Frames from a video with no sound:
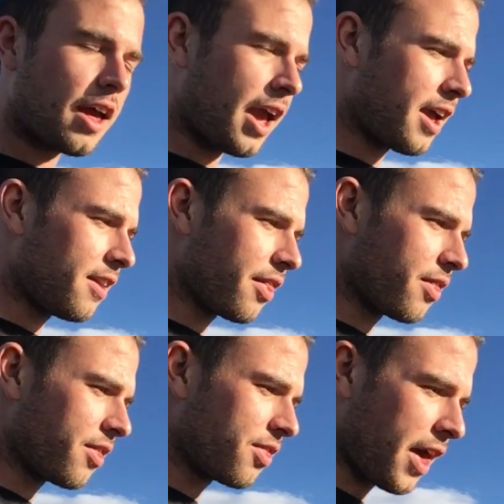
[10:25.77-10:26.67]
And
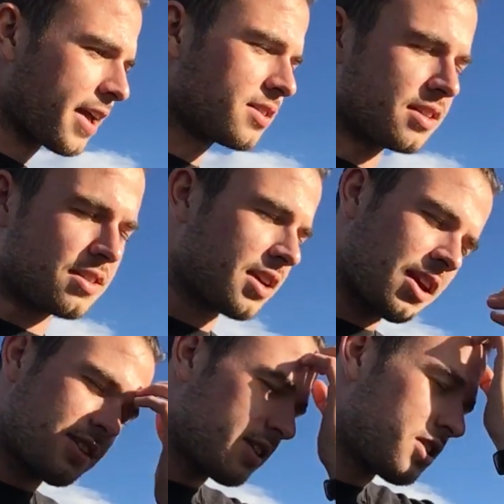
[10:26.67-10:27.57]
it's
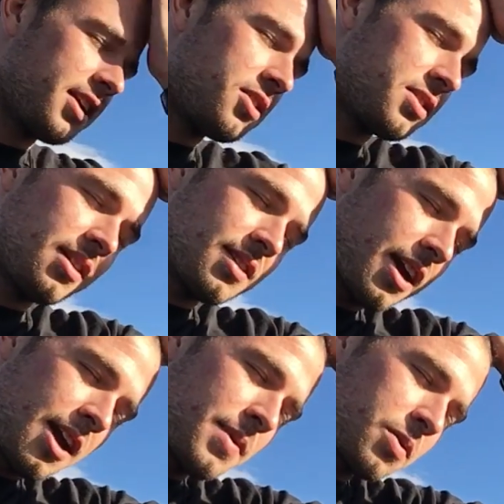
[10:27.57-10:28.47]
such an interesting
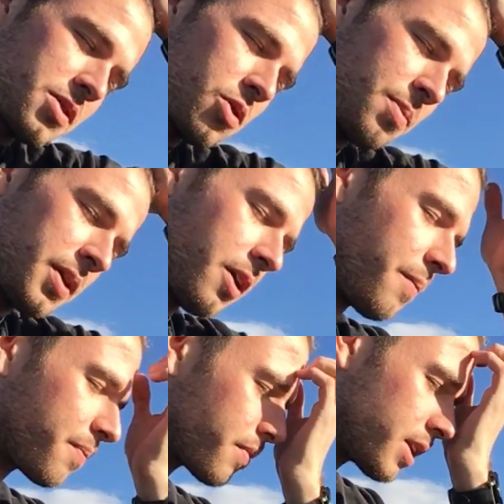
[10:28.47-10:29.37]
dynamic with
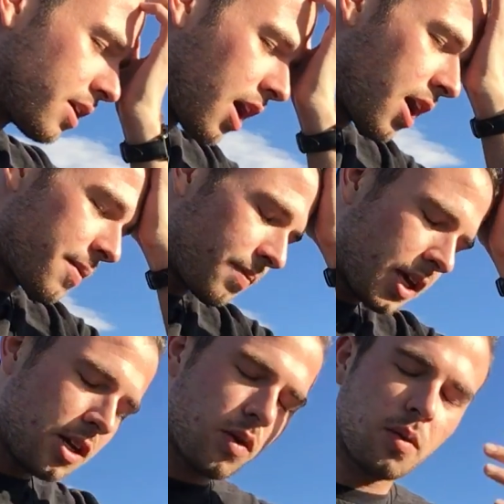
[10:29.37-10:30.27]
Scorpio.
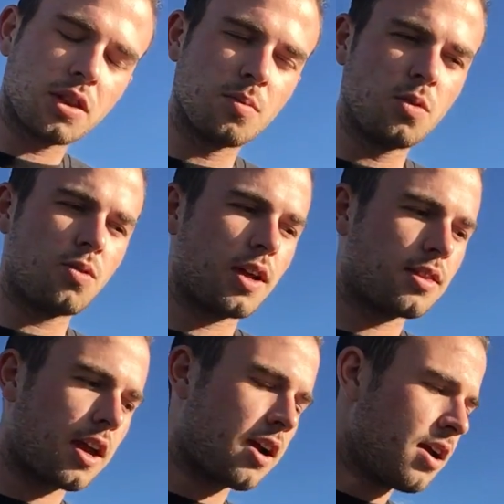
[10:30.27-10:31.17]
Anyway, with the moon
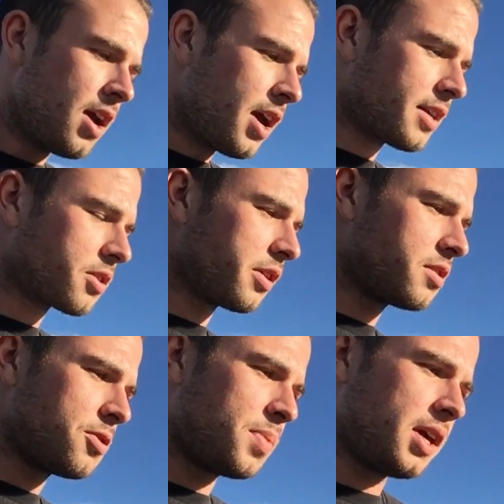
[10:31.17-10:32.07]
right there, it's
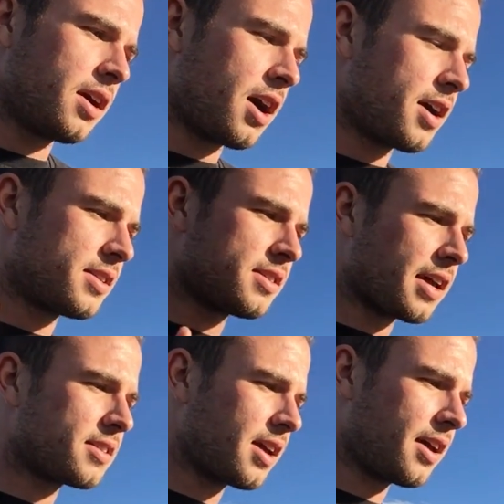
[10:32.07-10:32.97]
going to be not
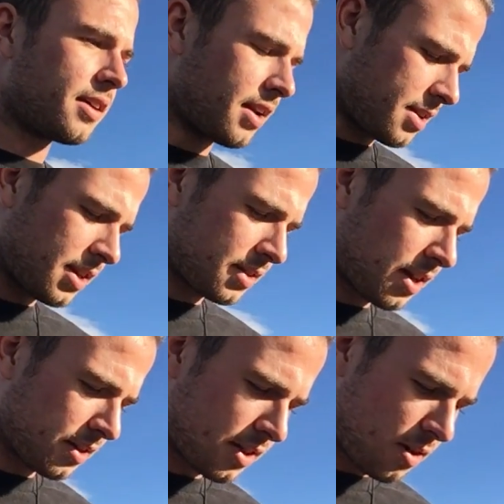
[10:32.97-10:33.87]

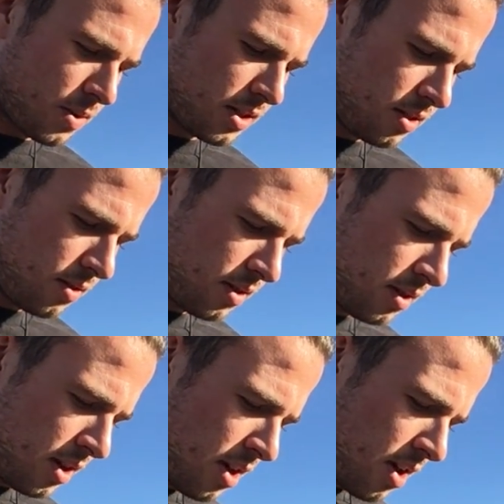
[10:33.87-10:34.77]
sextiling Saturn. What is it
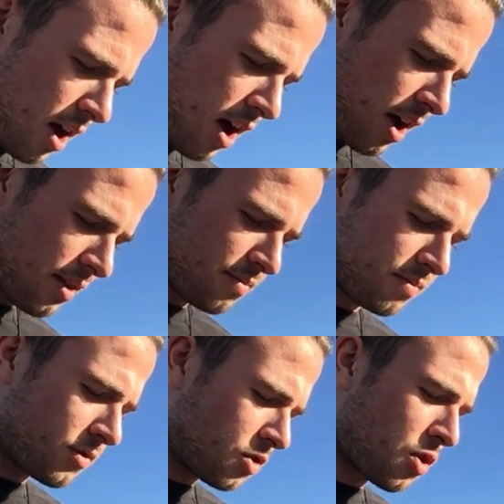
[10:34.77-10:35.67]
doing?
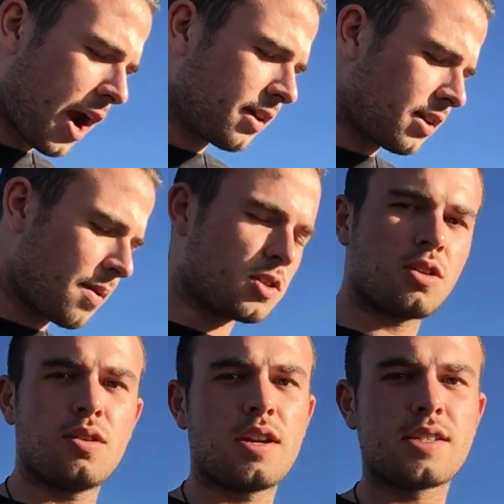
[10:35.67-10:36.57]
Trining
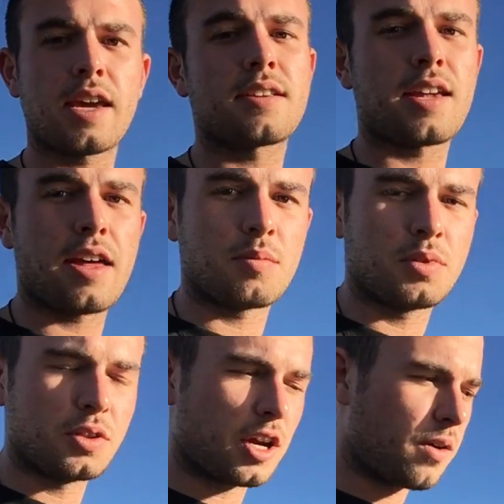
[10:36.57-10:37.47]
Neptune and
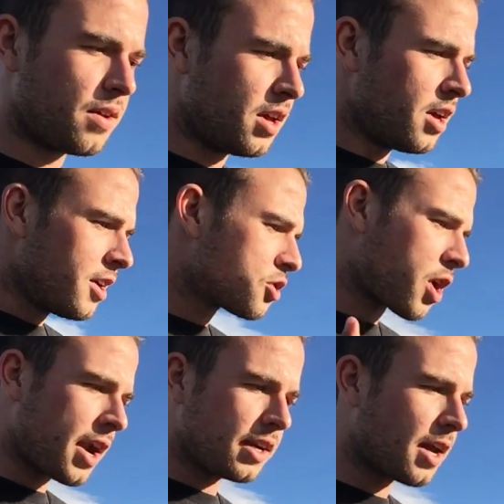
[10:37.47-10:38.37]
sextiling Pluto.
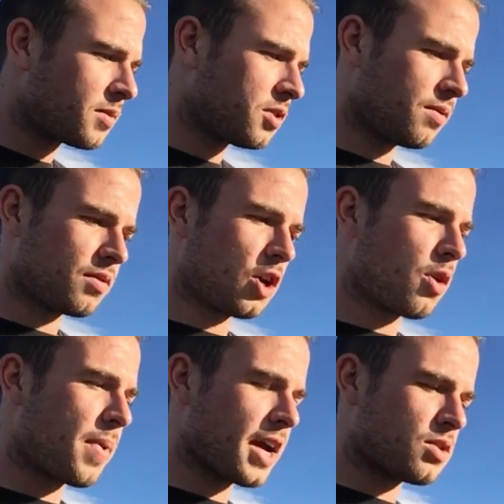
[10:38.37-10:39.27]
Trining Neptune,
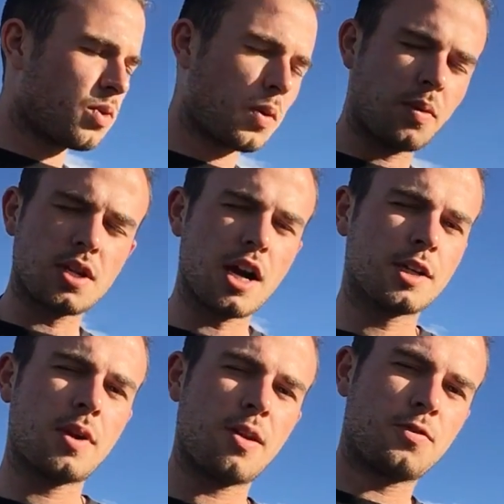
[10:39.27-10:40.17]
going back to what we were
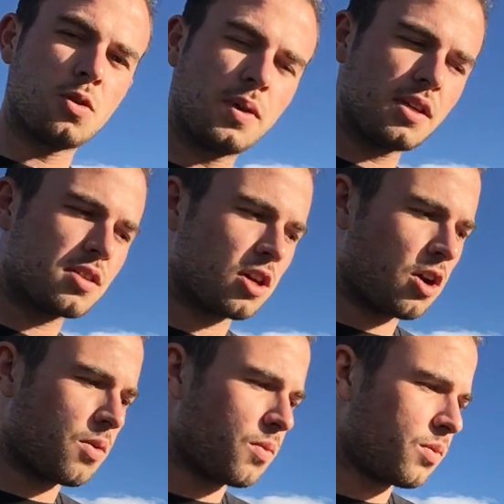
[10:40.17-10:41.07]
talking about a few weeks
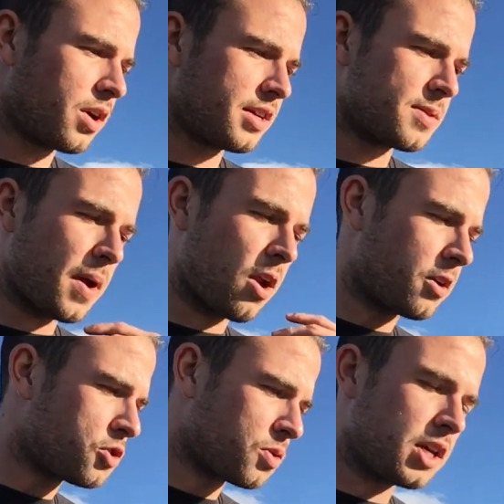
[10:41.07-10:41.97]
ago, where it's about
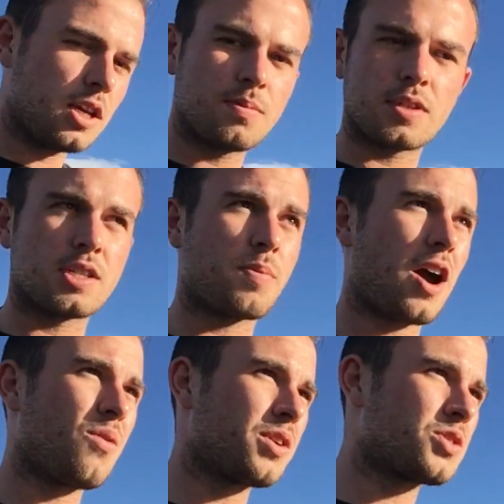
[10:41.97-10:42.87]
our dreams, it's
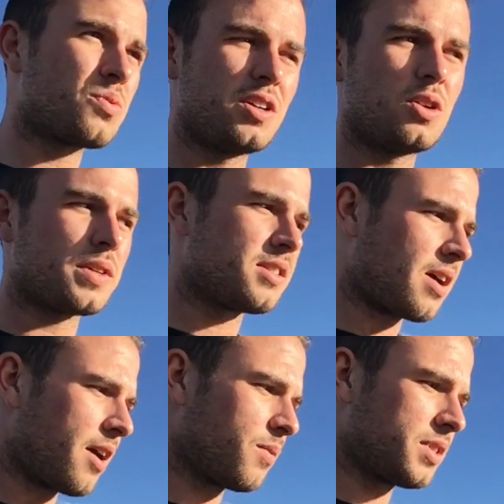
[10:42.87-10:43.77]
about what's real, what's
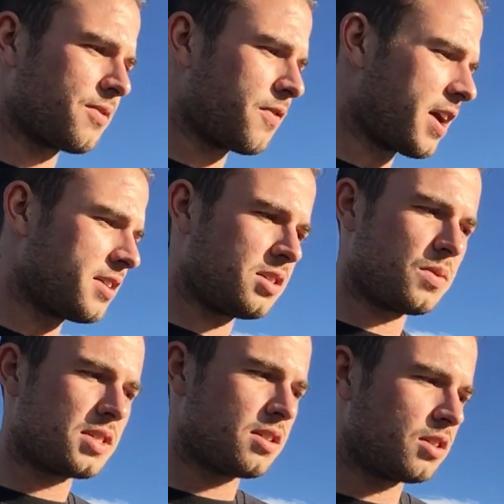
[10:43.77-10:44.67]
not, what's a
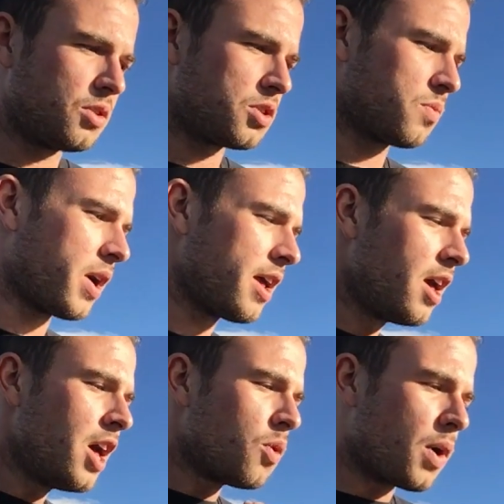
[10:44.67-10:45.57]
fantasy, what's an illusion,
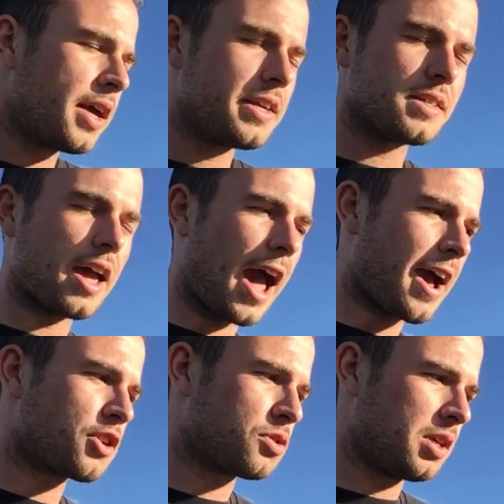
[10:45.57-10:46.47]
what is
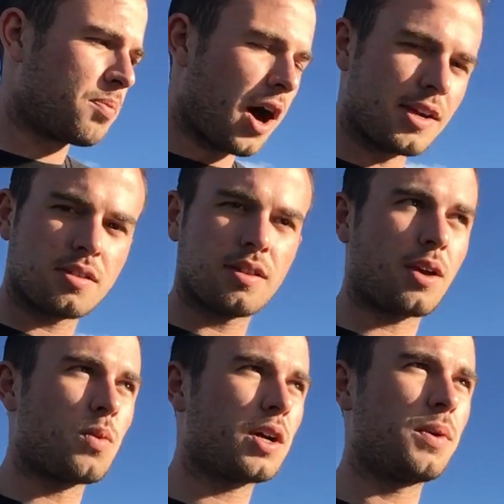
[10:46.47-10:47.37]
actually possible,
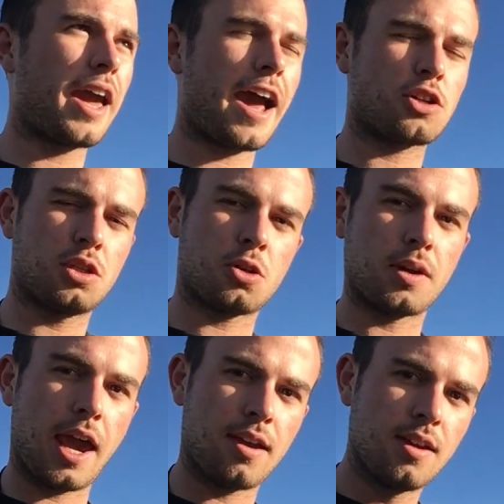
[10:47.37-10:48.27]
like what can we actually
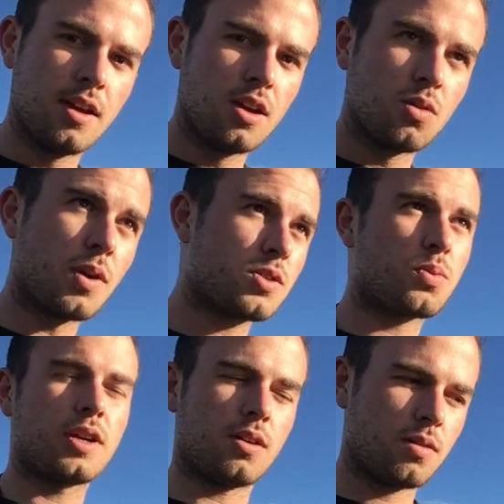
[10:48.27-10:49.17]
create, what's
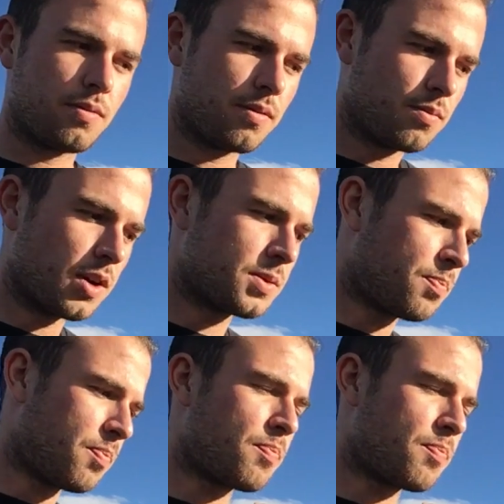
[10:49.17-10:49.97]
real, what's